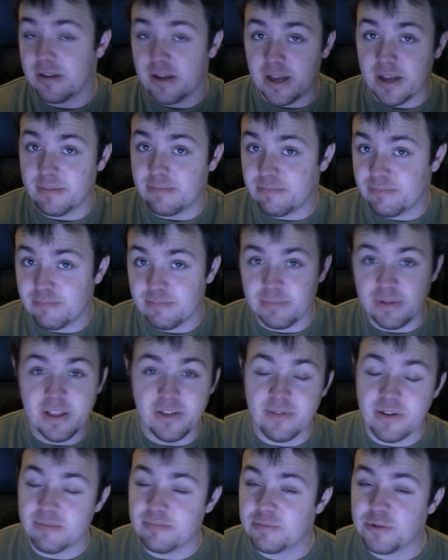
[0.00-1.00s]
I
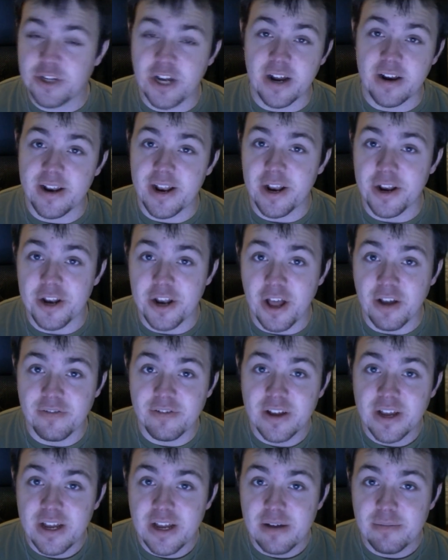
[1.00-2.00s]
believe I shouted out
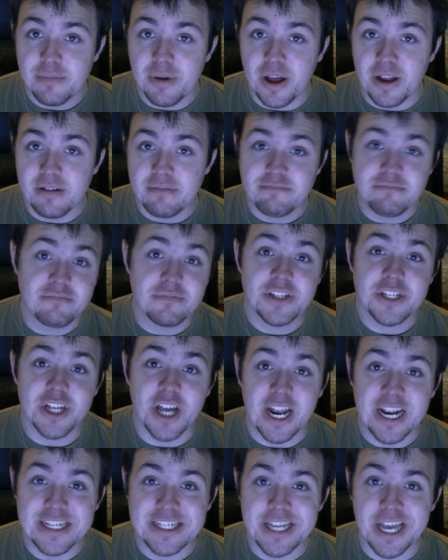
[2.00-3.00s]
enough, but still
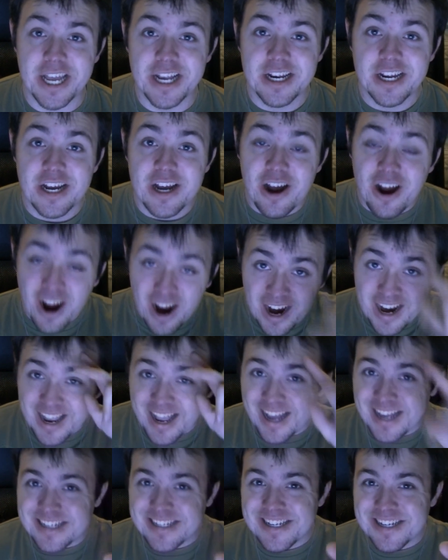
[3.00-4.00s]
gotta say it. Alright
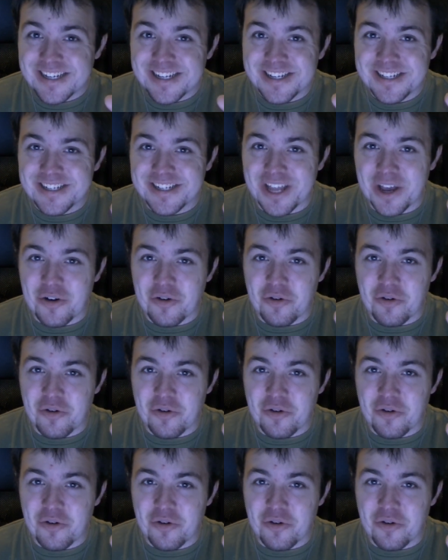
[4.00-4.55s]
guys, stay